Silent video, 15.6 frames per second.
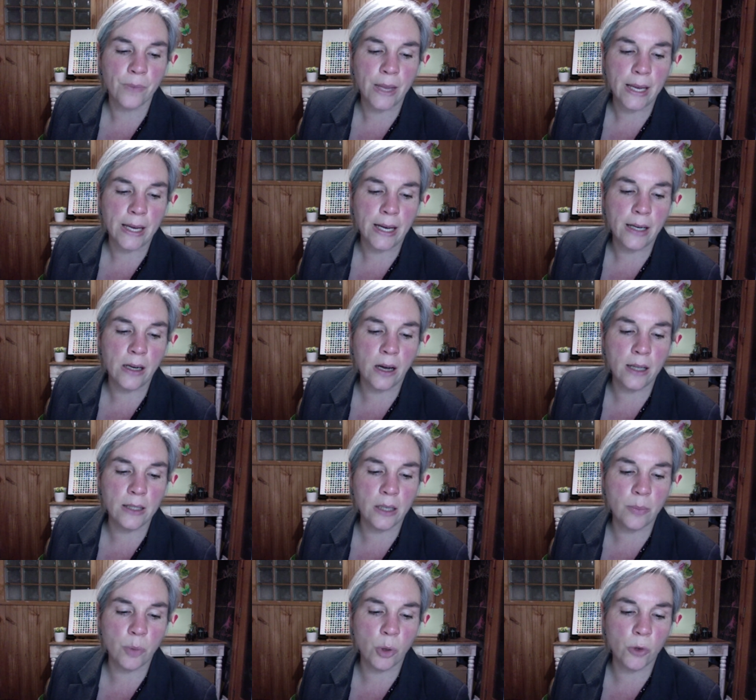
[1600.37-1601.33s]
And
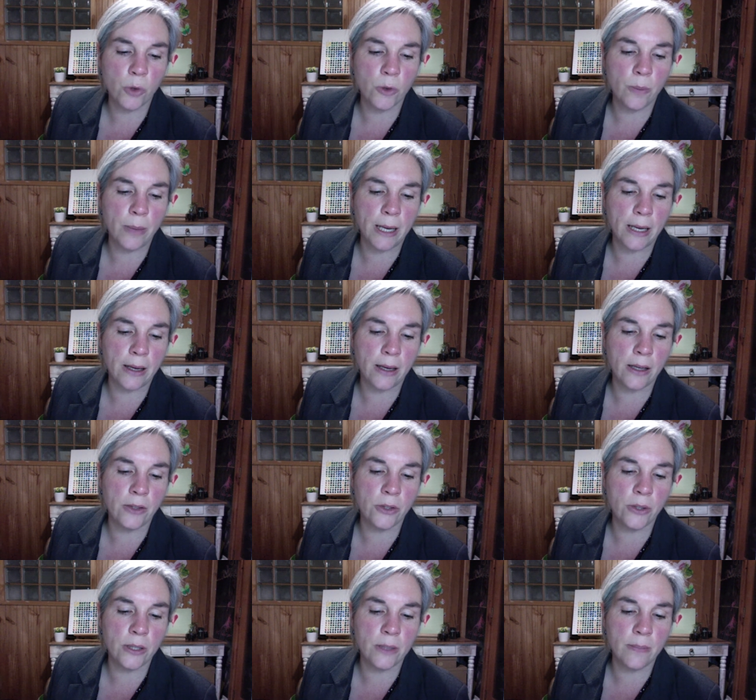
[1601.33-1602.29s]
Isaac brought Rebekah
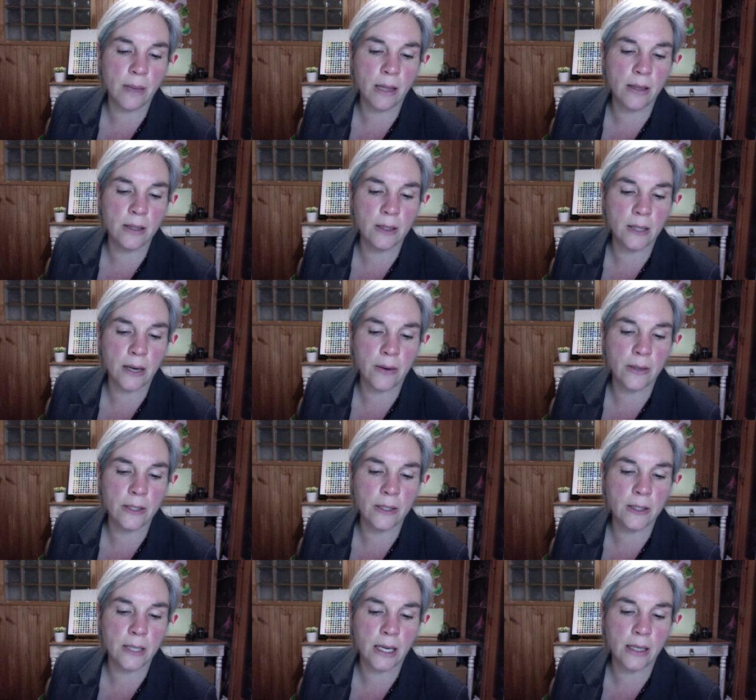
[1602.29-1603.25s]
into his mother
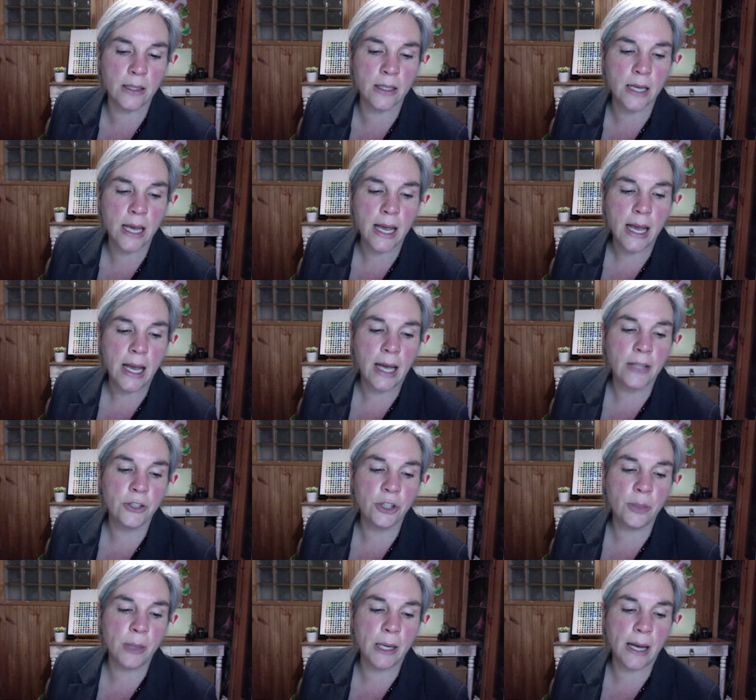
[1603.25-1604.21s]
Sarah's tent, and
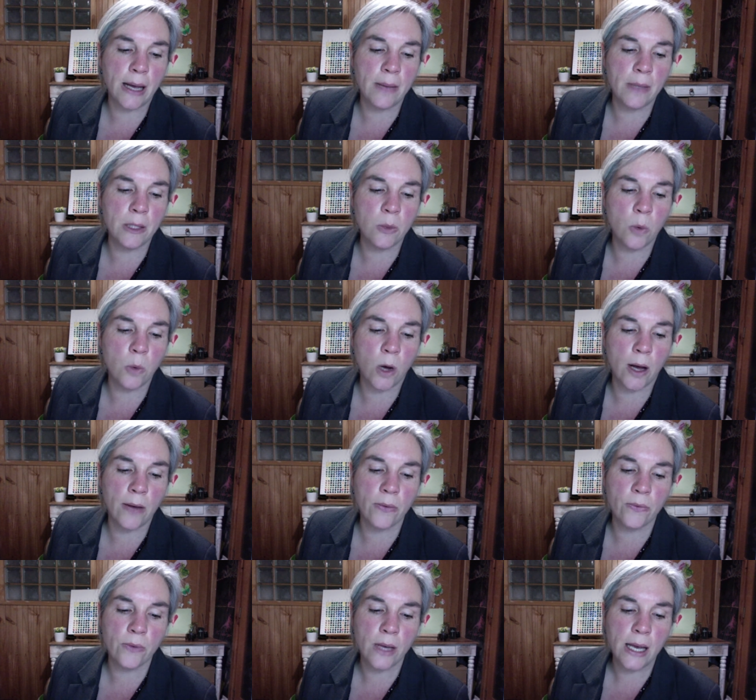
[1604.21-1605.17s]
she became his wife.
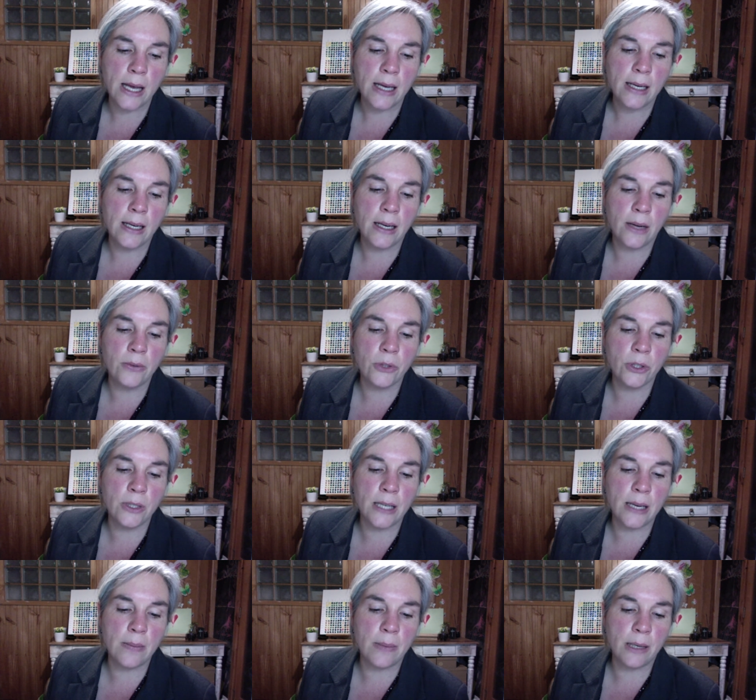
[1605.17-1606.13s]
He loved her
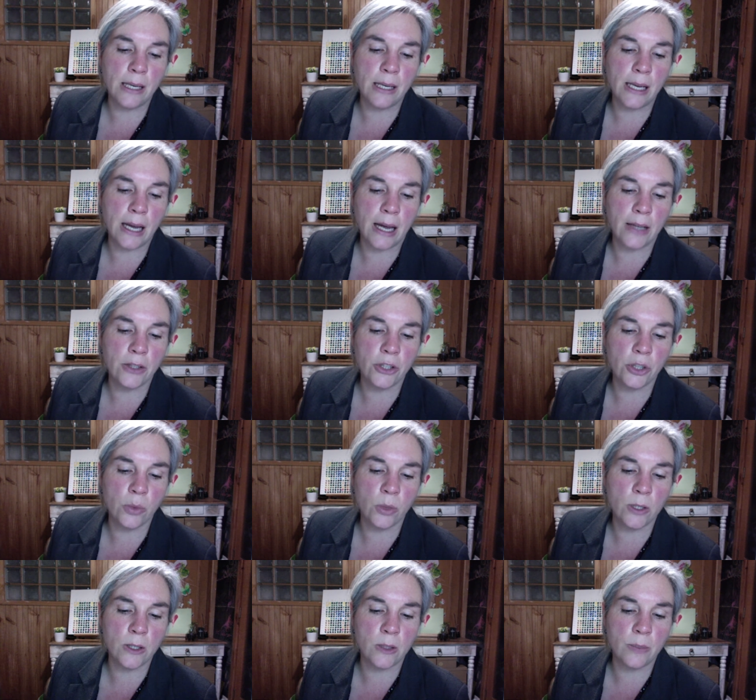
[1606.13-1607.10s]
deeply, and she
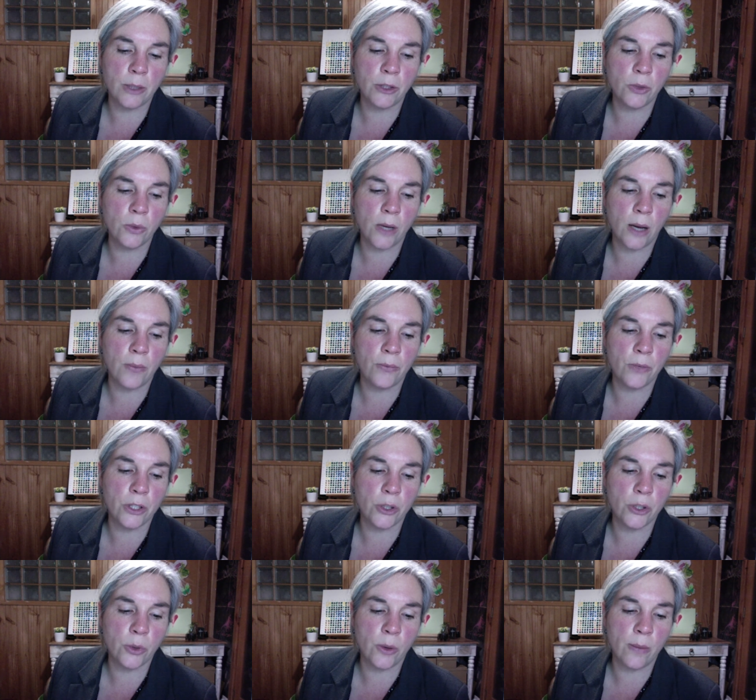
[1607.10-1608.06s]
was a special
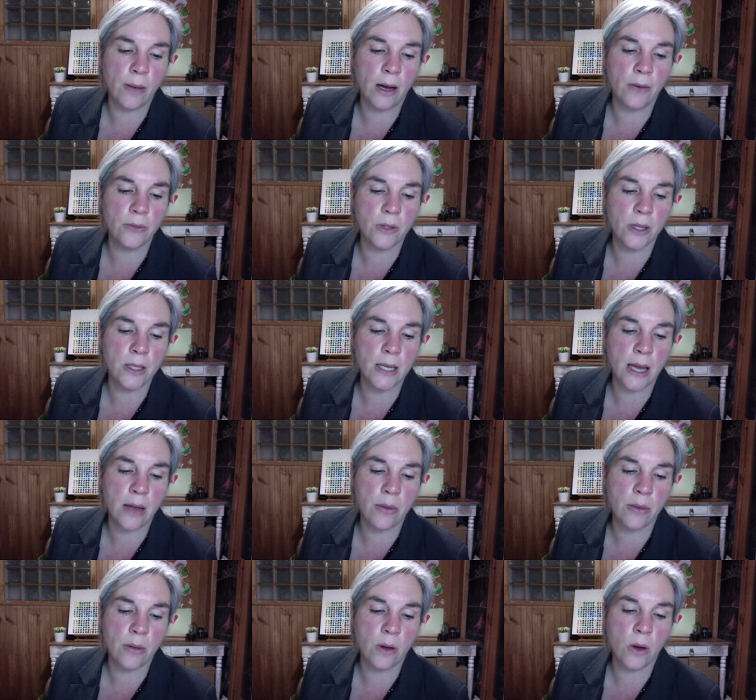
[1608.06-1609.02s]
comfort to him after the
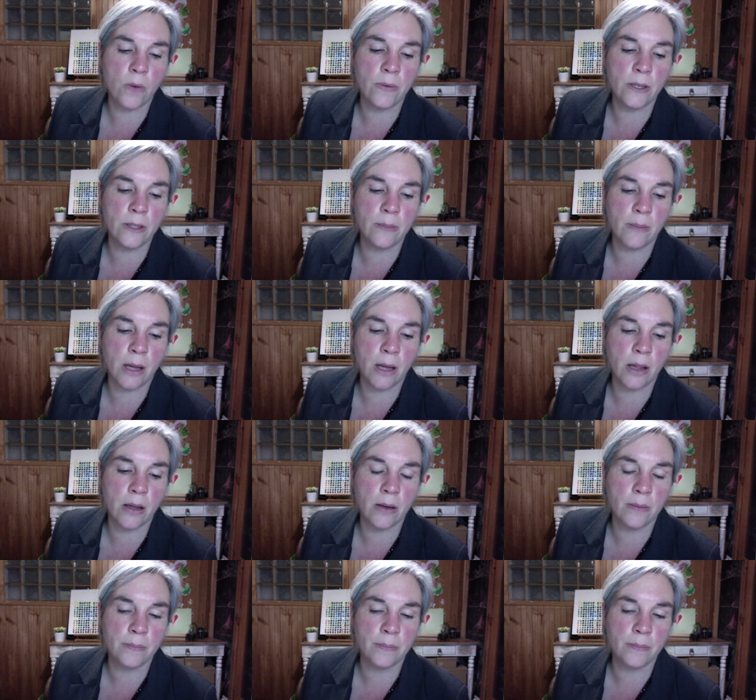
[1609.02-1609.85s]
death of his mother.